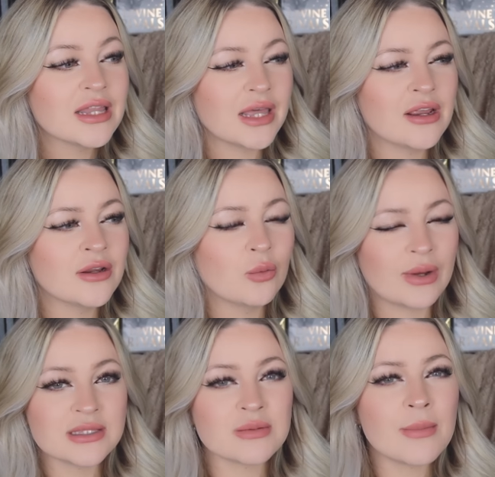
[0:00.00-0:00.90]
They
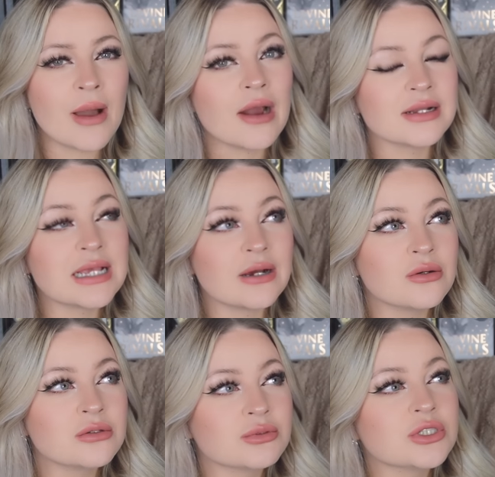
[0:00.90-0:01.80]
went to my parents'
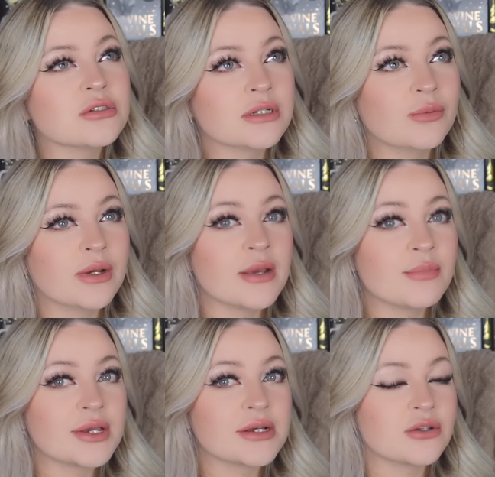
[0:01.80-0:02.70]
house, which is really weird
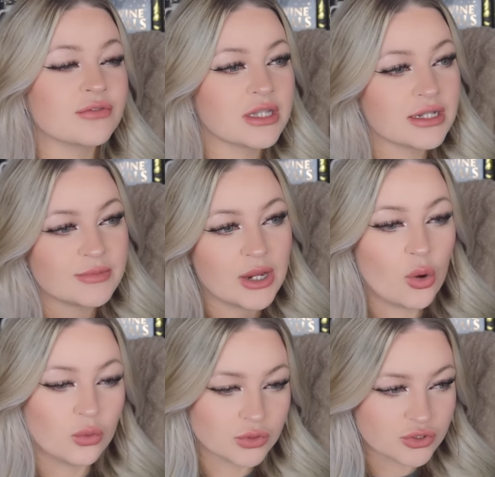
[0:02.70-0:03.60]
because obviously that's my
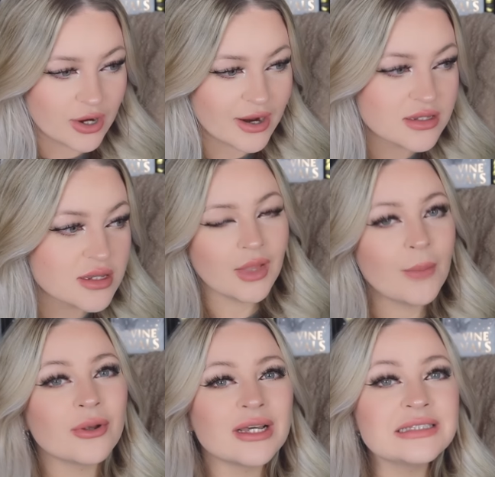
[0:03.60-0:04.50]
old address.
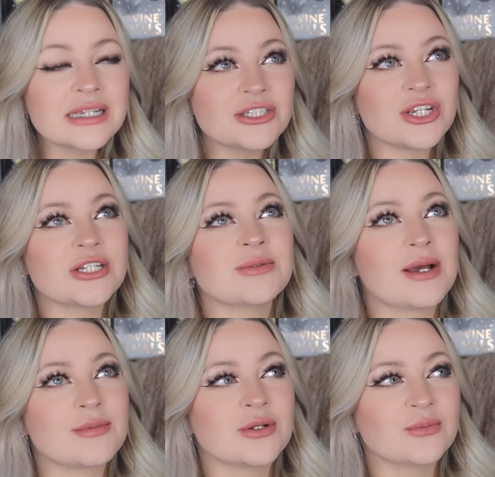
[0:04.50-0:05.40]
But I did change my
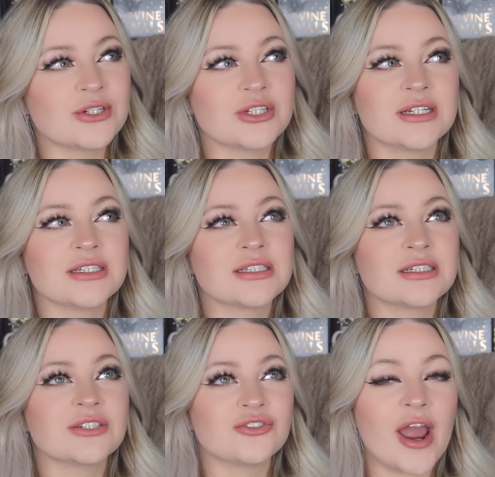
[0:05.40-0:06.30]
Amazon wish list
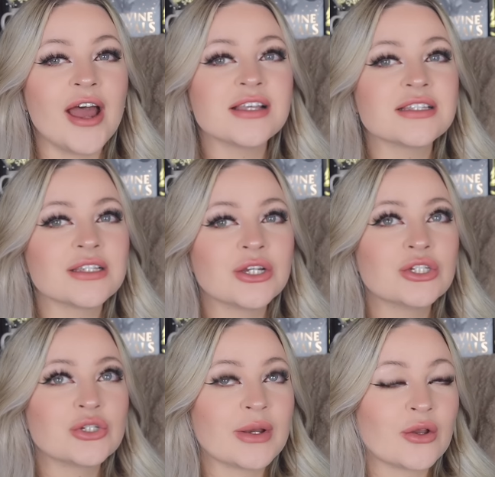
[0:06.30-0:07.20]
address
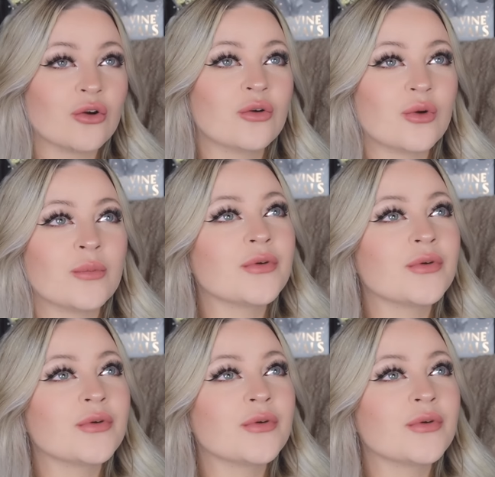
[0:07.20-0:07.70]
to my current one.